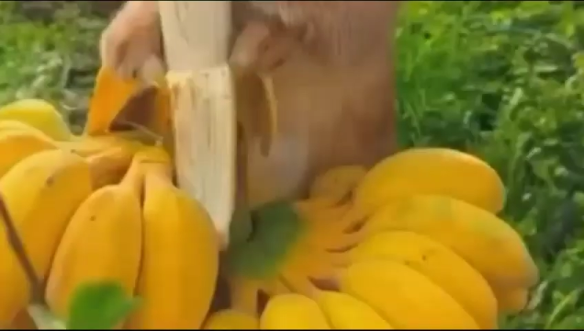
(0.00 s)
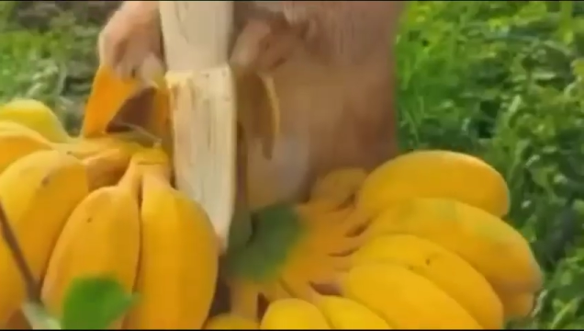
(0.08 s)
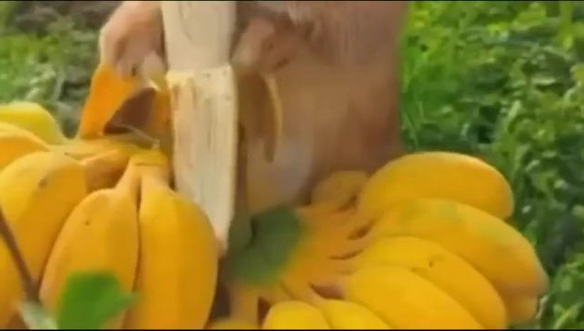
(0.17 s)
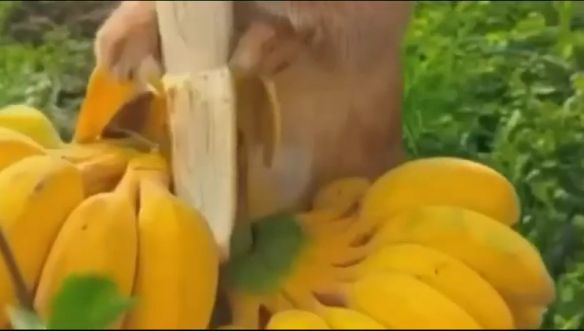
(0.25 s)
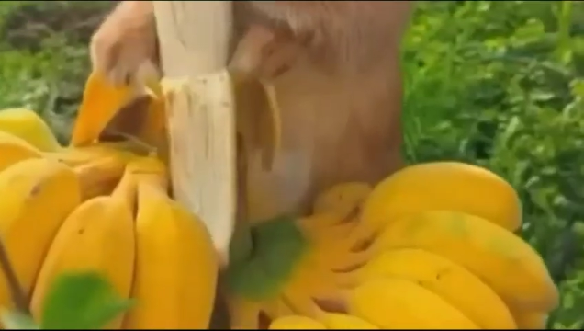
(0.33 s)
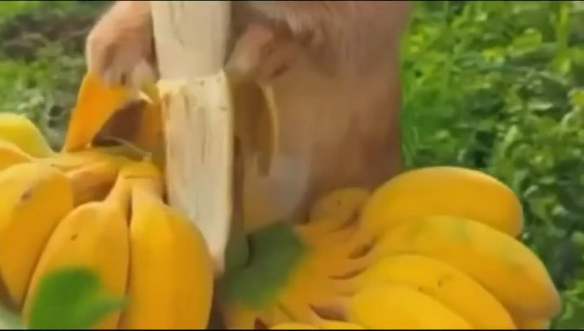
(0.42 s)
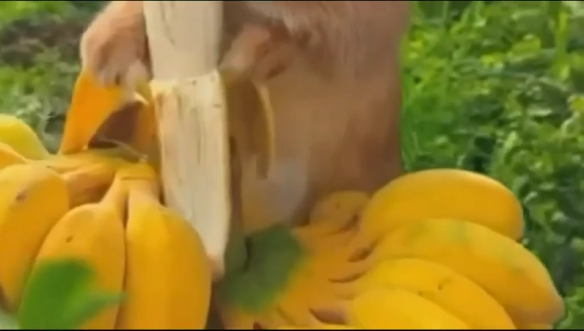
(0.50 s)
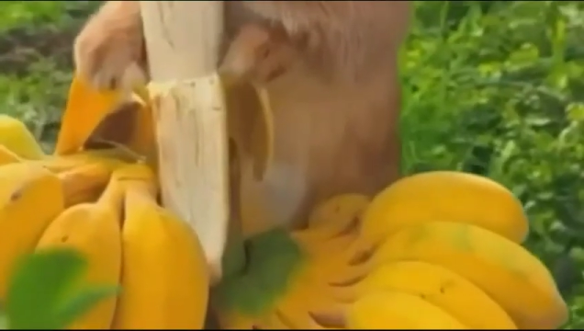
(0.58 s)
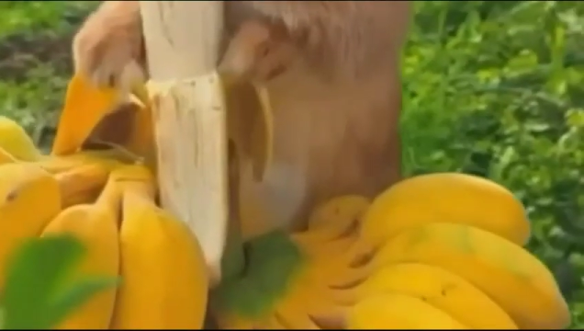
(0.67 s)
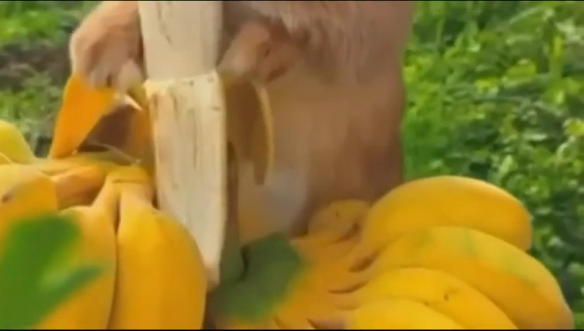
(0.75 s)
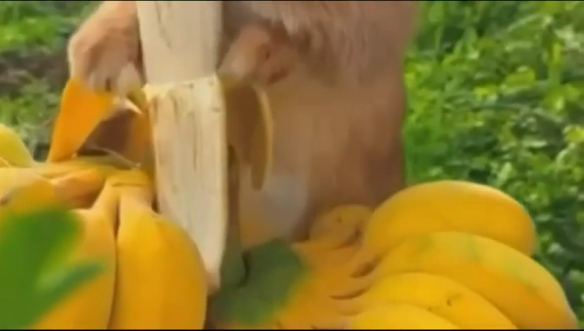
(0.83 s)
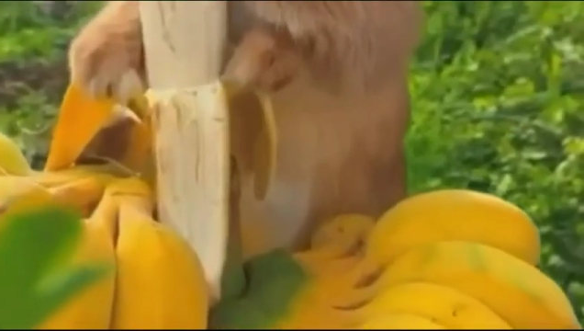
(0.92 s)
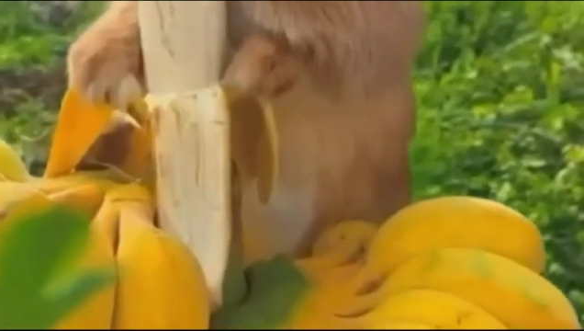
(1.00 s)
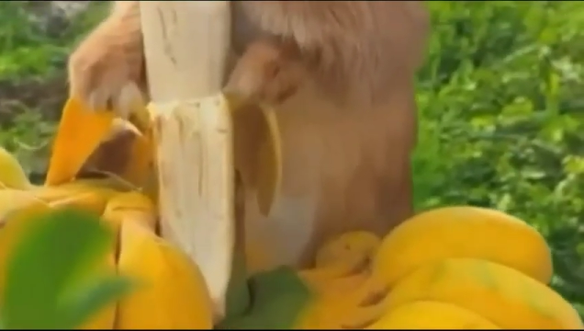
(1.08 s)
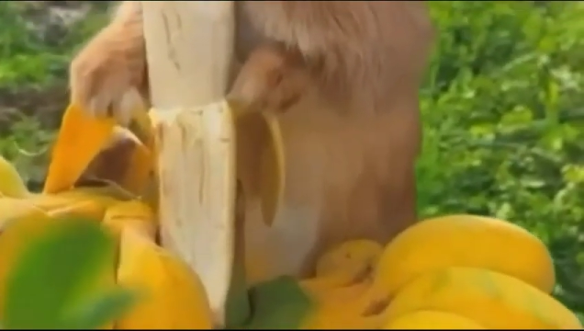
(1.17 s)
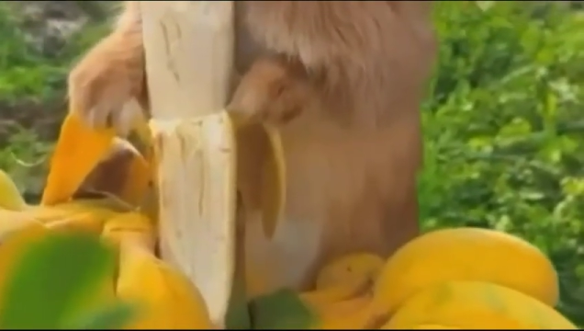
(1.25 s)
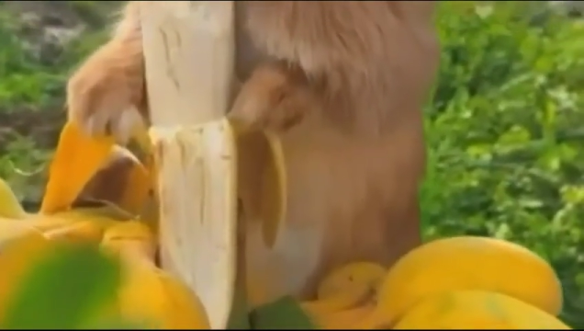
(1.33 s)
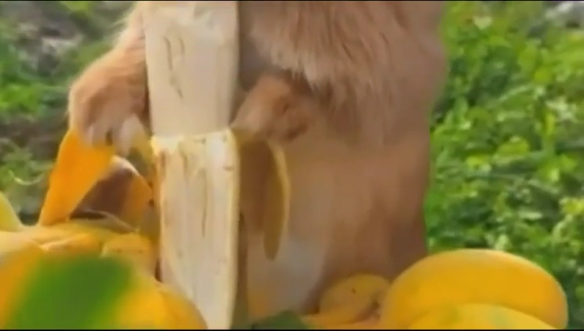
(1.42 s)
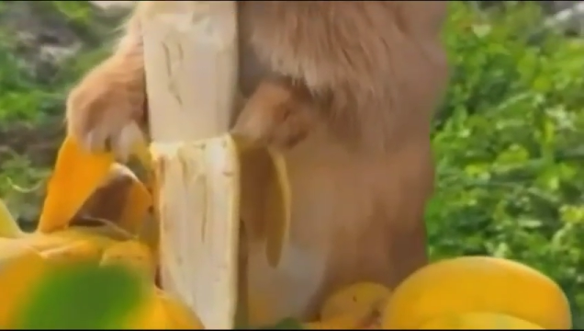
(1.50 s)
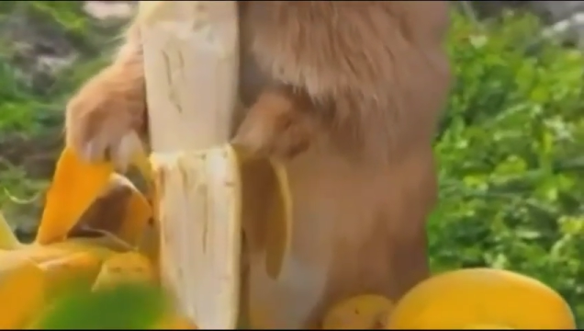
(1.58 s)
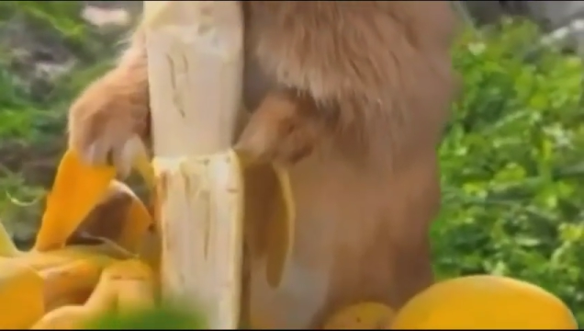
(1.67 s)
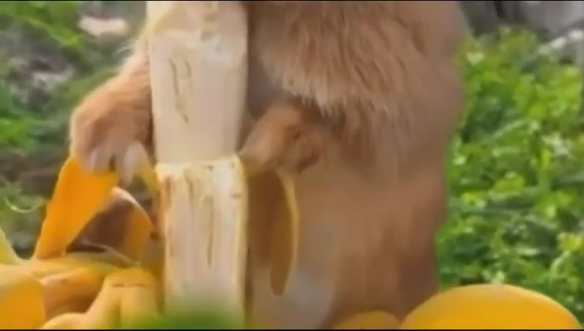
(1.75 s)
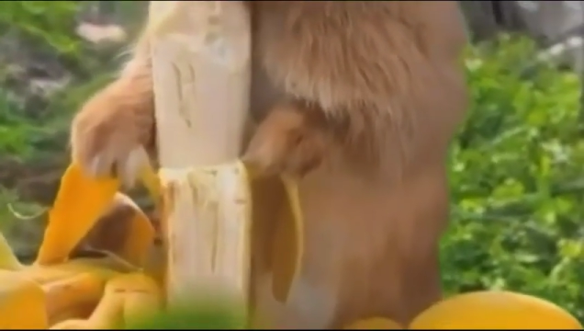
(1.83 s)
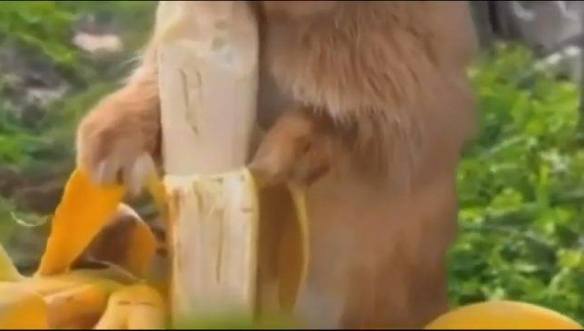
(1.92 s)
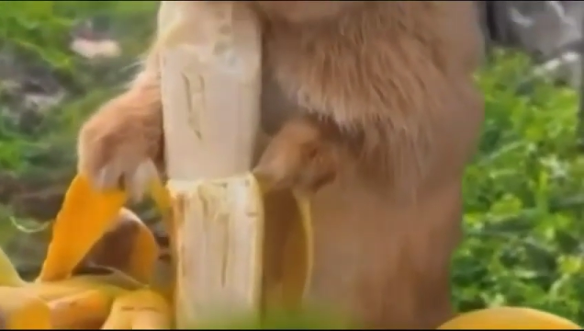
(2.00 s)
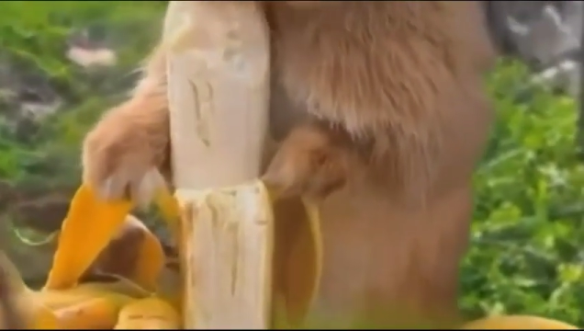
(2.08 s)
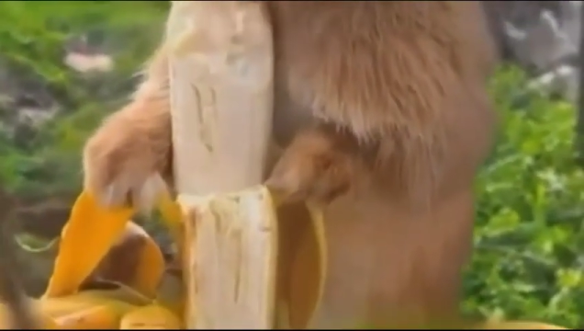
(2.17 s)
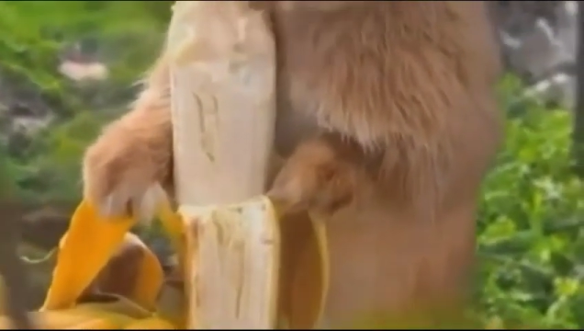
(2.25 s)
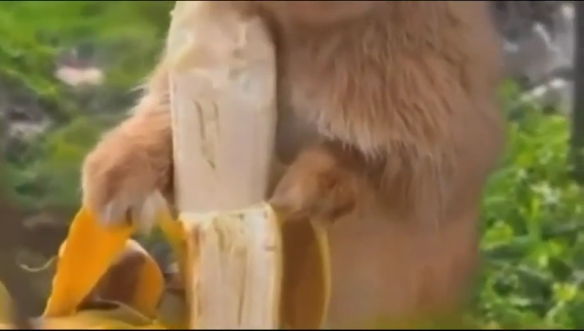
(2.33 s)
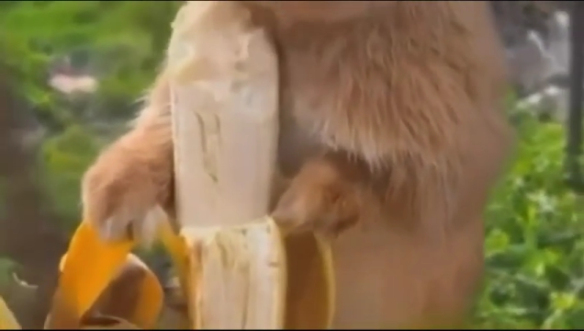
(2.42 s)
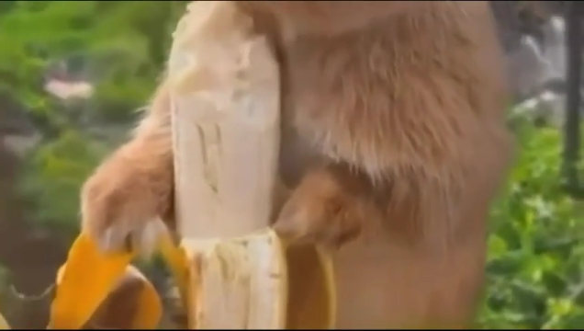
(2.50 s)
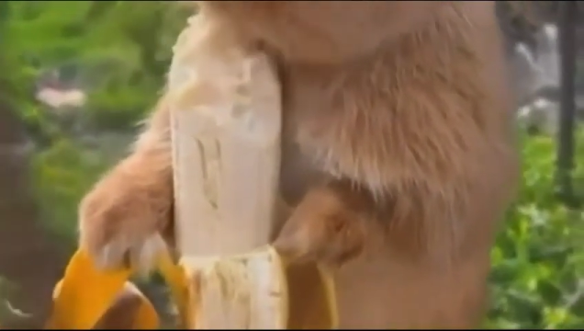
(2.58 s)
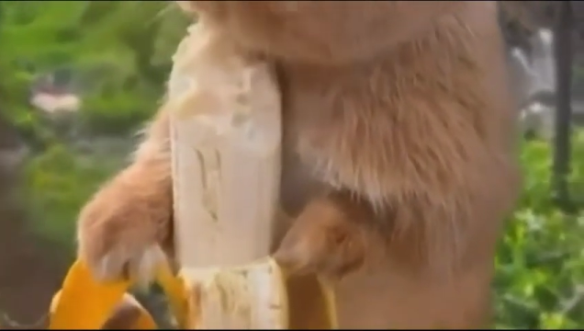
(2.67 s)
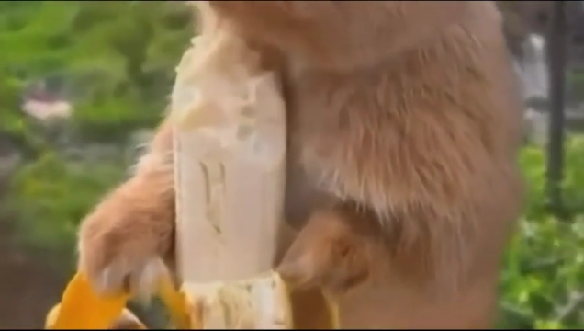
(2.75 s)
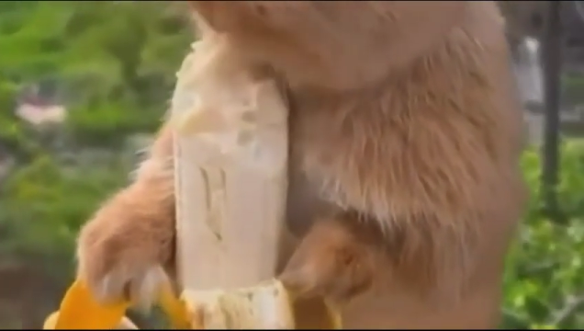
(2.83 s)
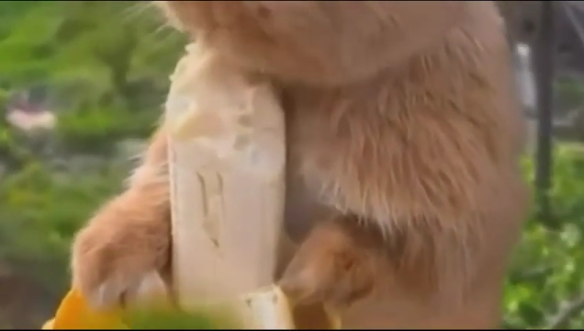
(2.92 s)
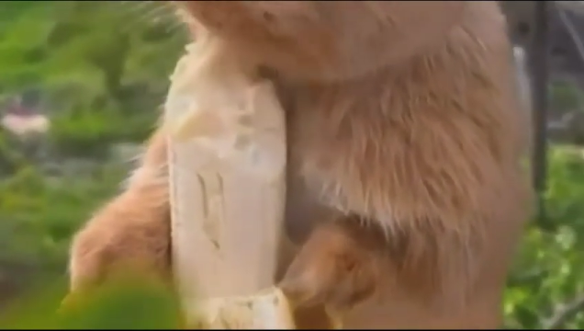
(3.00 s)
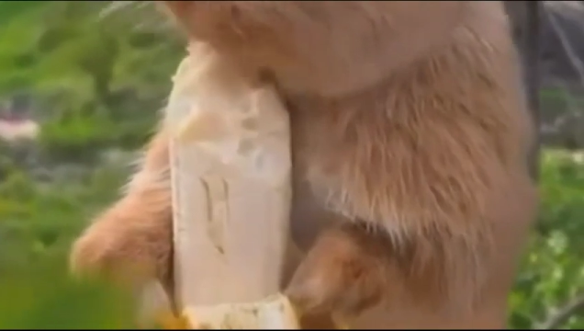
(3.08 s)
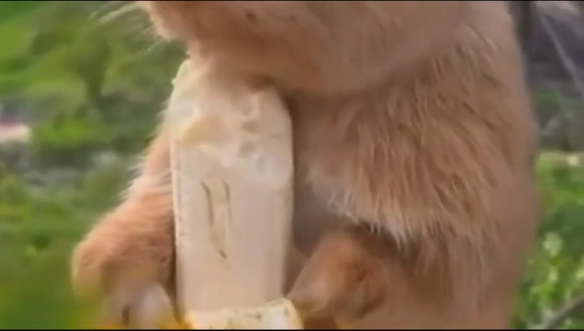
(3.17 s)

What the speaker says: No face is visible, so there are no lips to read.